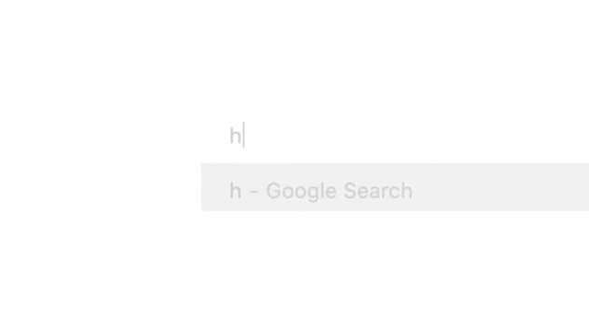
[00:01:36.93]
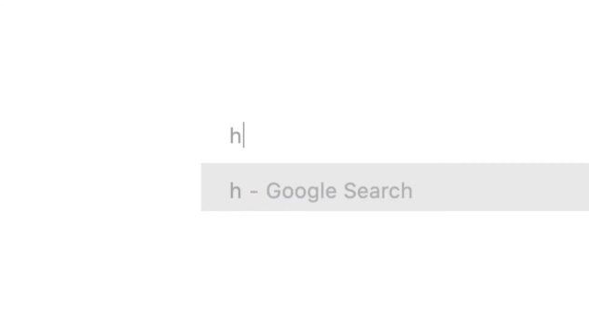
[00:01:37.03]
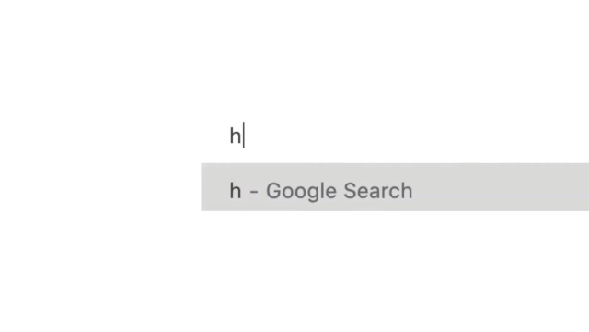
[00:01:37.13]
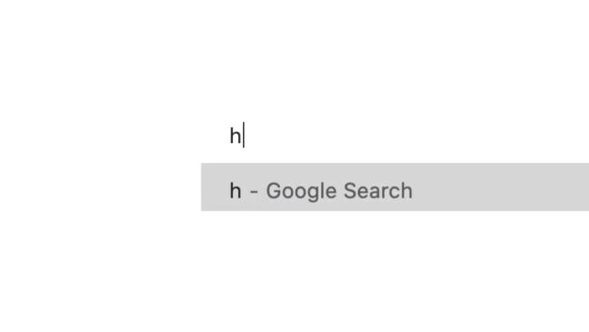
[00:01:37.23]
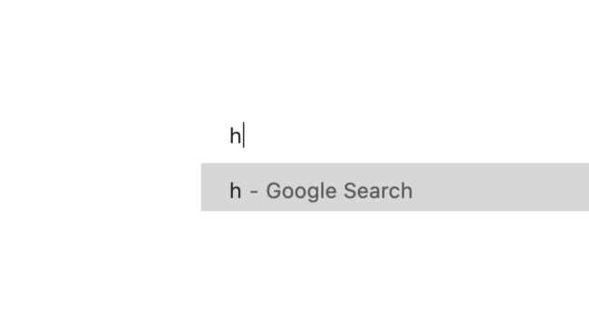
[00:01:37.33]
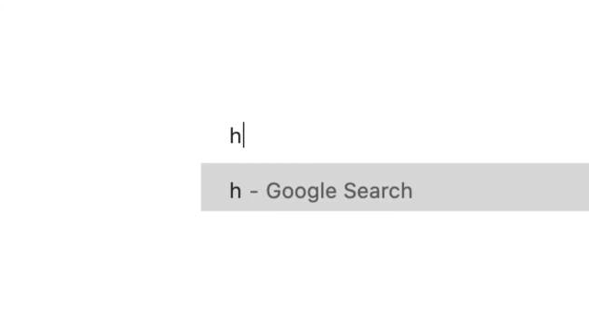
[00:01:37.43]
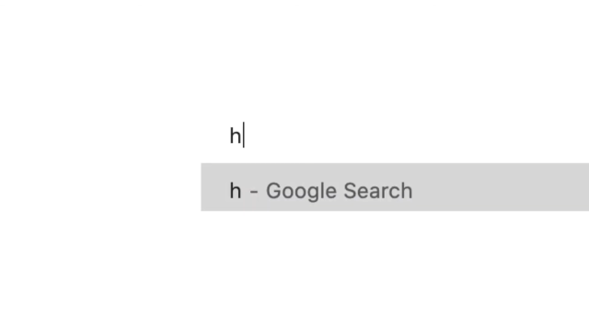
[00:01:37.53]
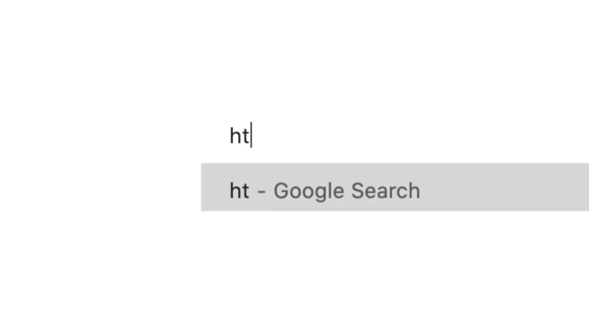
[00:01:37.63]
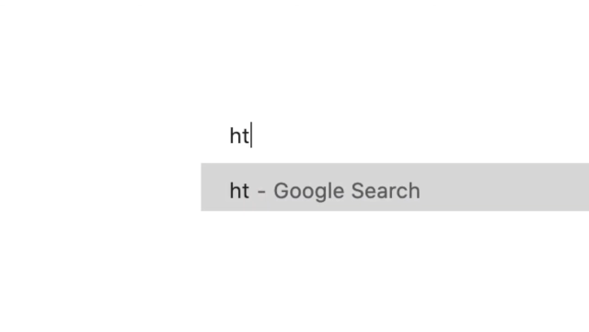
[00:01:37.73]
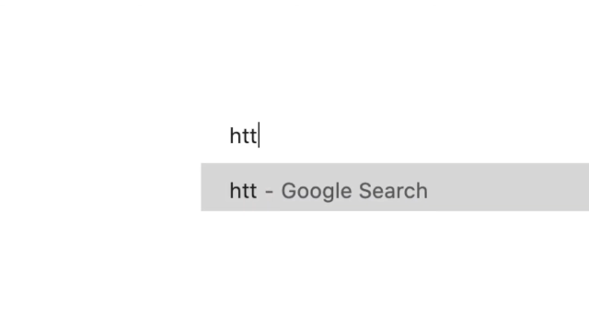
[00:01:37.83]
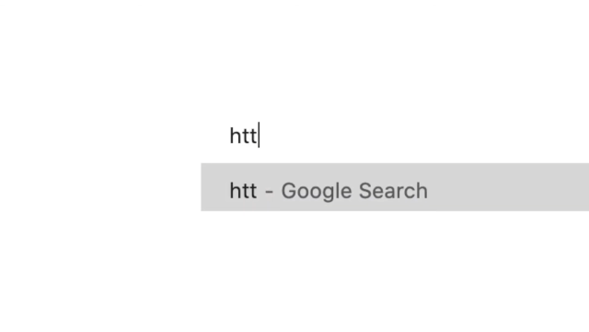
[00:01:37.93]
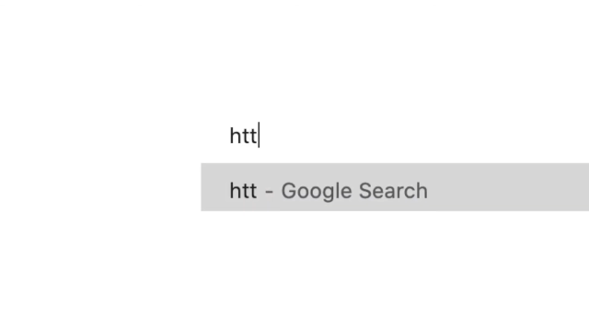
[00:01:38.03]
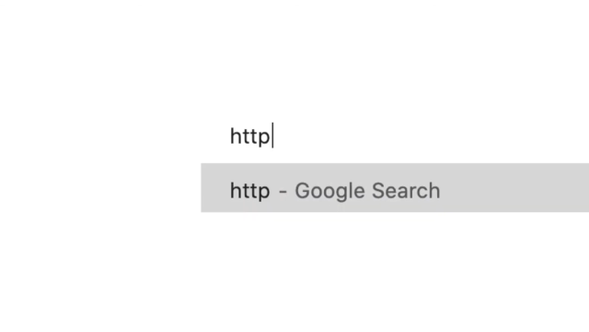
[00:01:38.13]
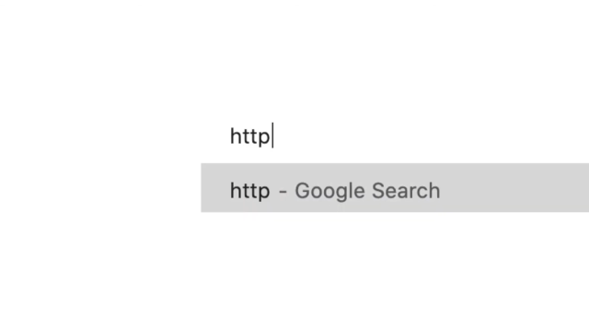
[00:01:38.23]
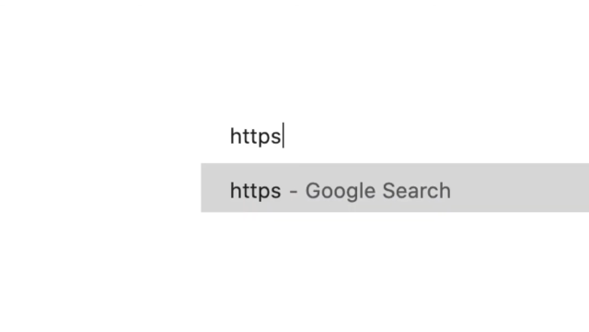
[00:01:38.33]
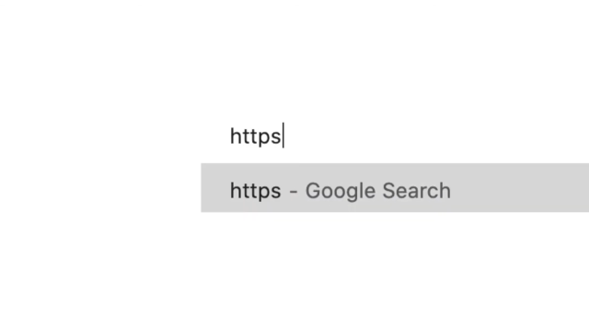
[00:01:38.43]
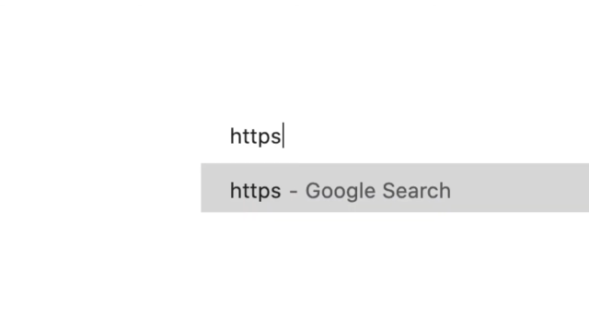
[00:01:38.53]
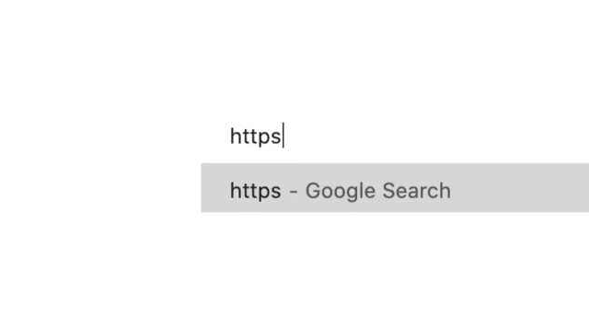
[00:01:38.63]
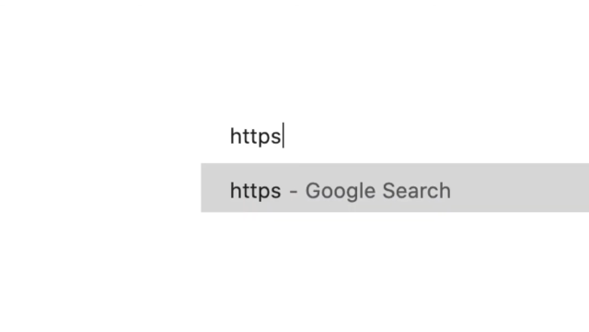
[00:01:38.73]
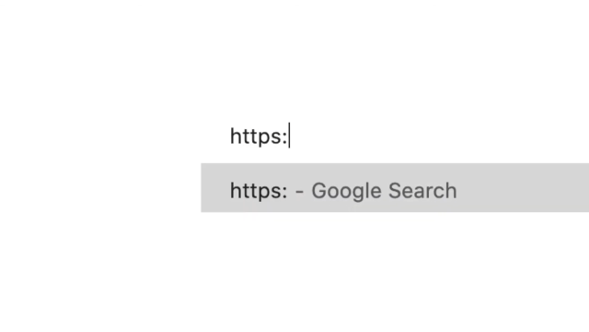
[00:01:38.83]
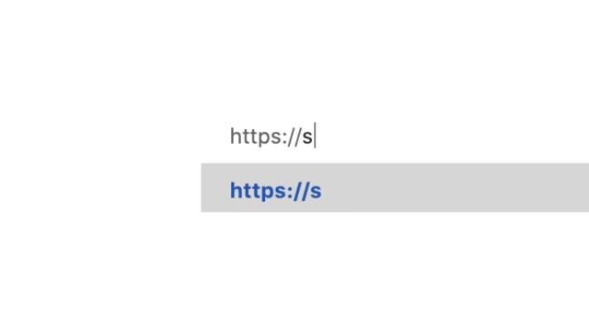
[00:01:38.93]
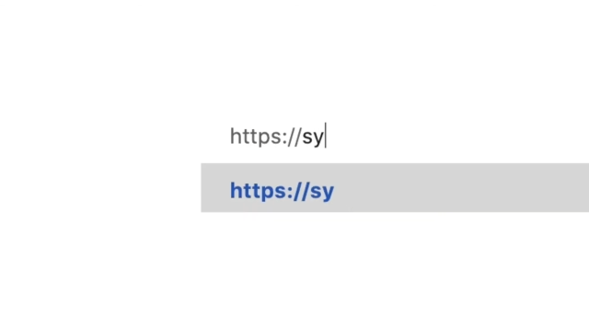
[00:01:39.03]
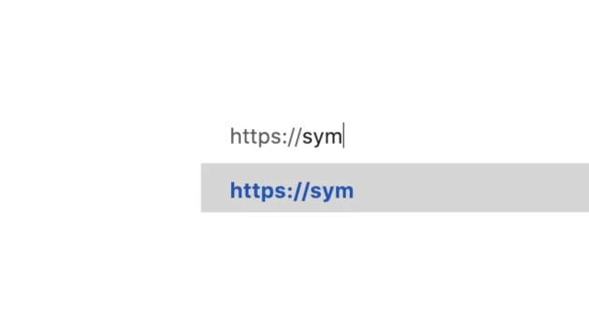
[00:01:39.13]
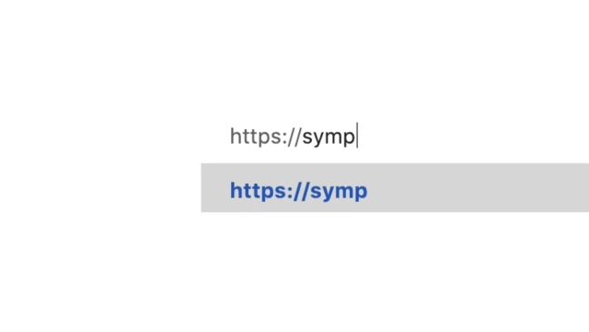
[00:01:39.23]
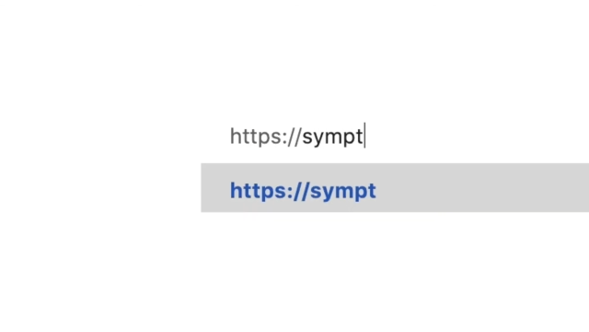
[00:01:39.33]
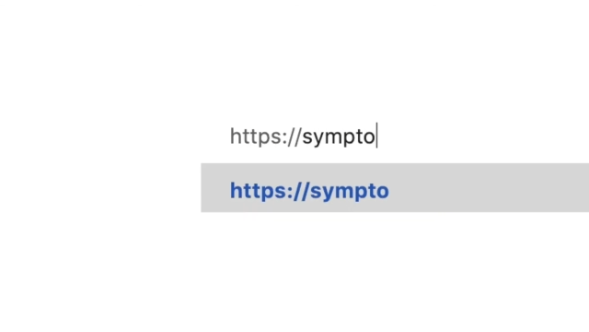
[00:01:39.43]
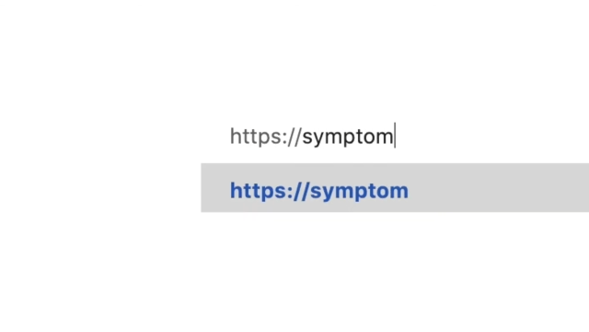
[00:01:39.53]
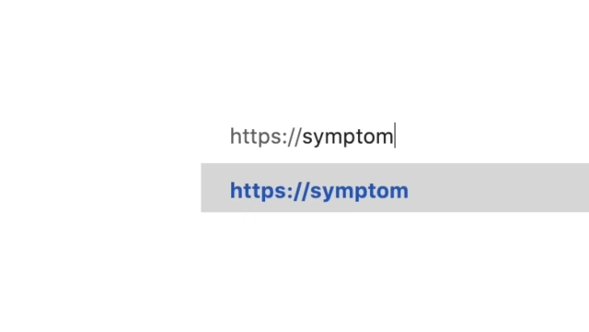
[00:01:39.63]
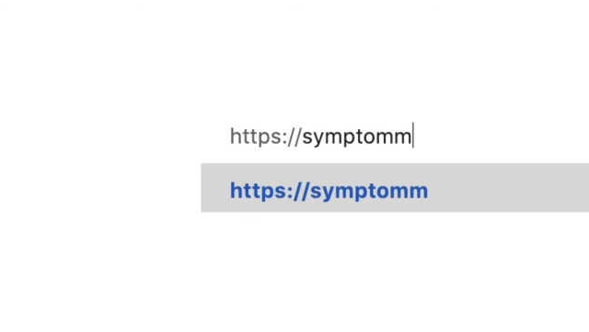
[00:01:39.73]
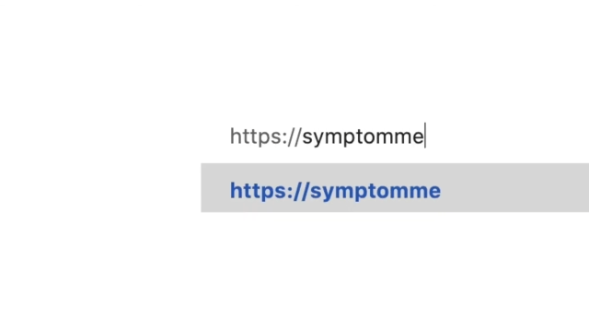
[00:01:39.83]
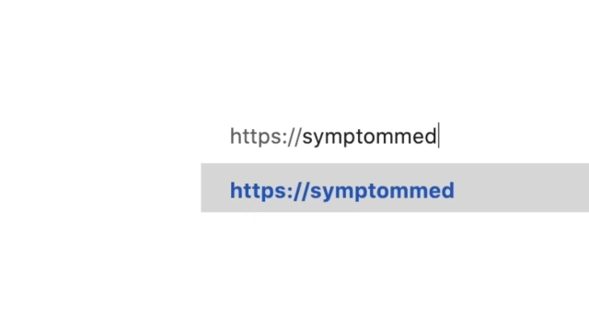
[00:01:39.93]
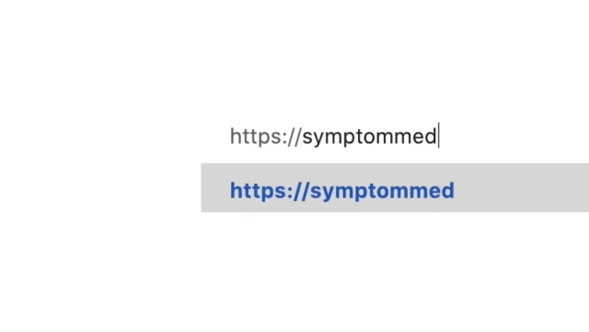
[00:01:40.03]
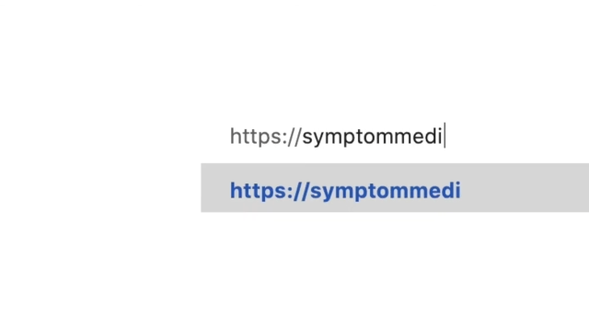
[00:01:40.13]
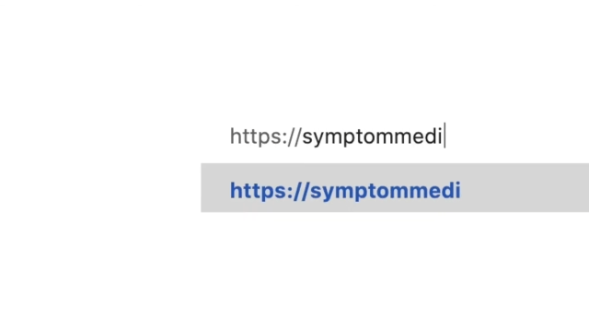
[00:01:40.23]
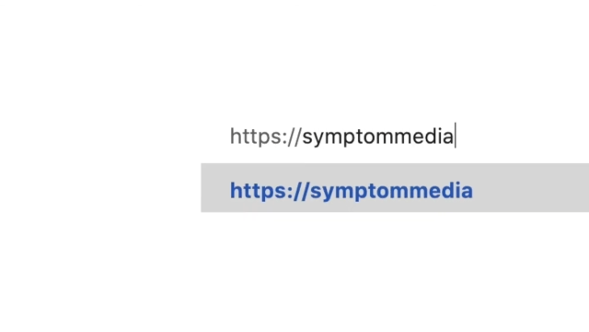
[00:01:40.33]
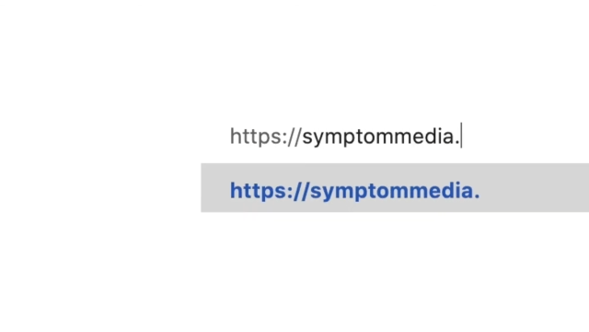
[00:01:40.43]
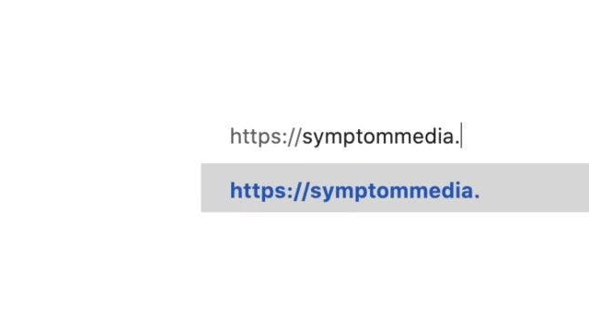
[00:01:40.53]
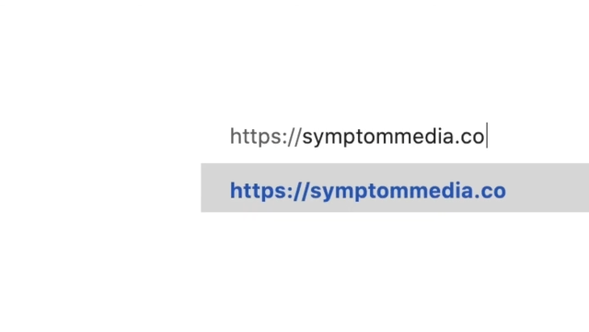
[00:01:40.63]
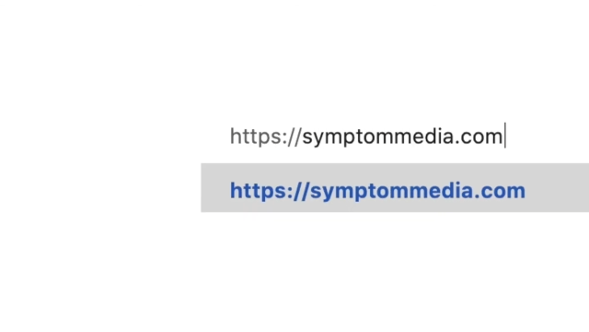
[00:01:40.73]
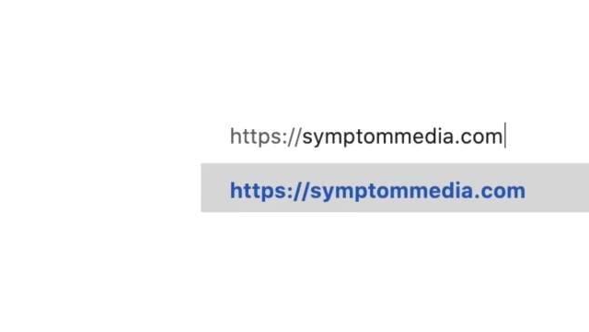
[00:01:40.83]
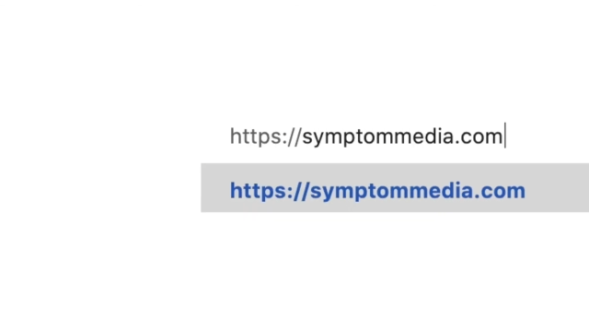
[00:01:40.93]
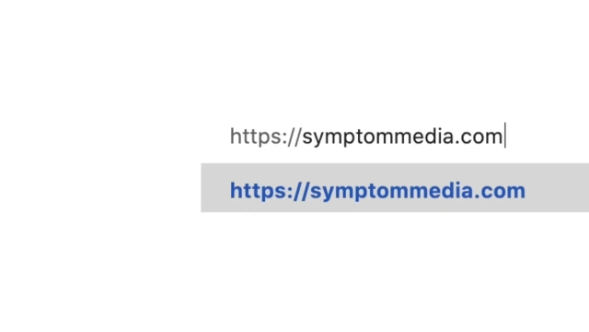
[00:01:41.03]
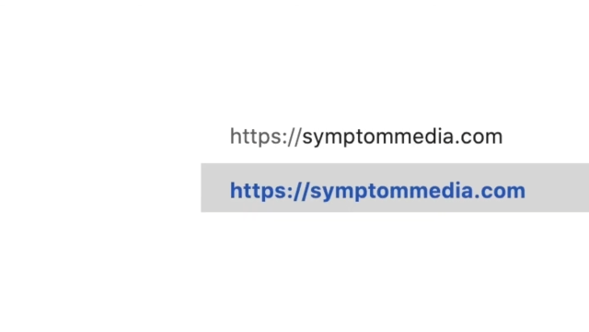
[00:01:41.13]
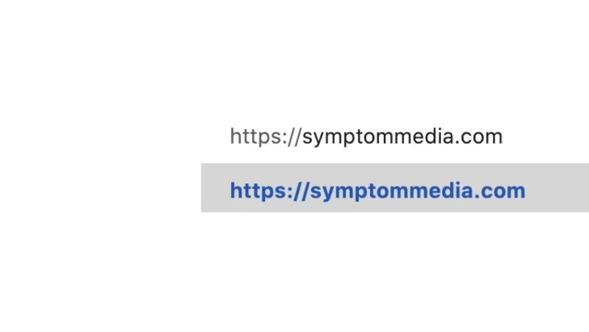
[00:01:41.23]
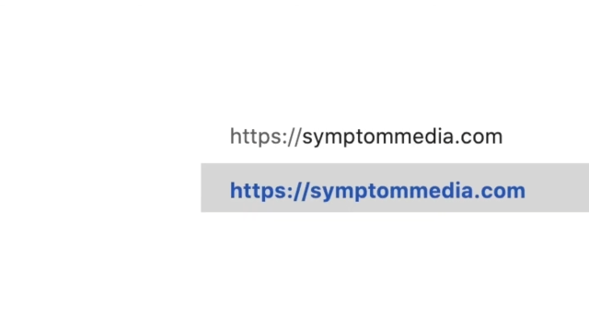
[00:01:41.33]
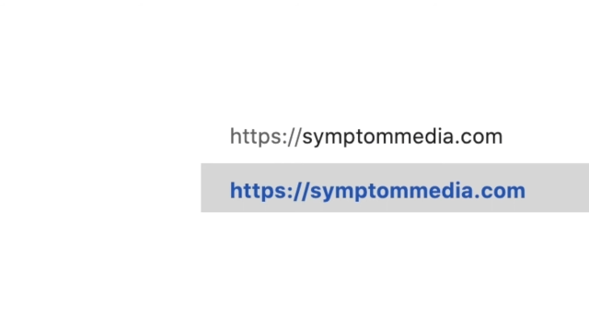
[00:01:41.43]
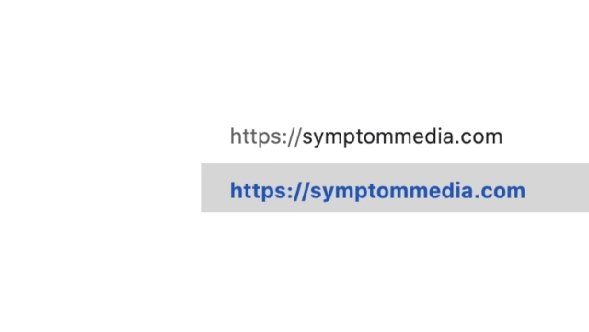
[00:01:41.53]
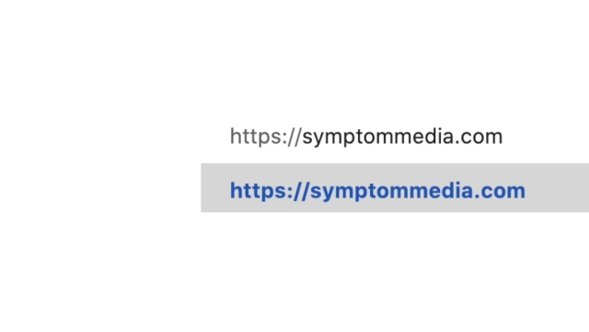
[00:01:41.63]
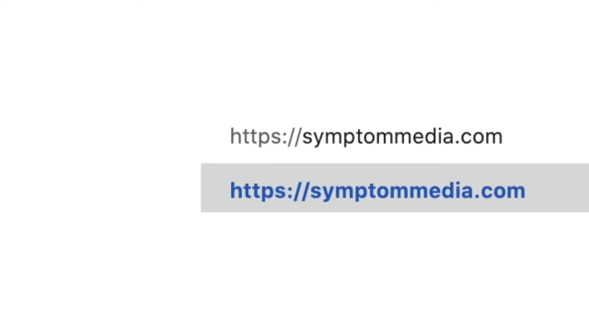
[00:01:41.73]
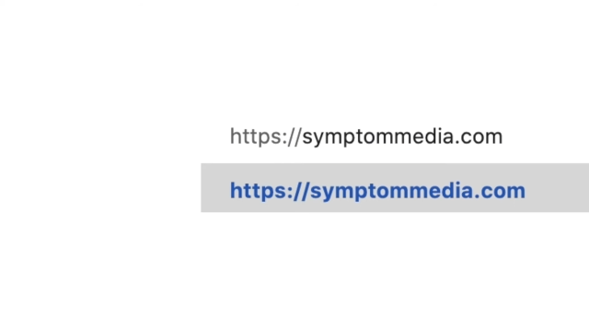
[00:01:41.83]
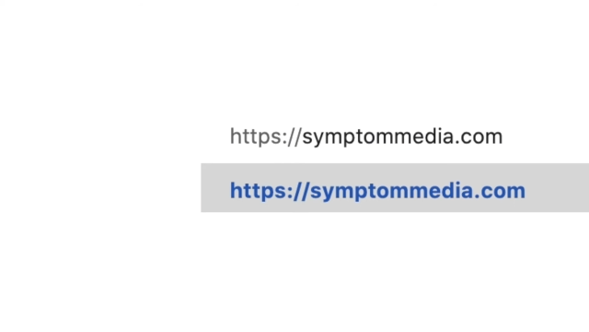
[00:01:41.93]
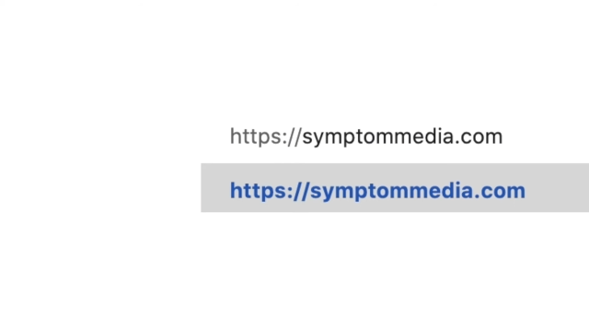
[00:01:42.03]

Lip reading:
Nobody's mouth can be seen.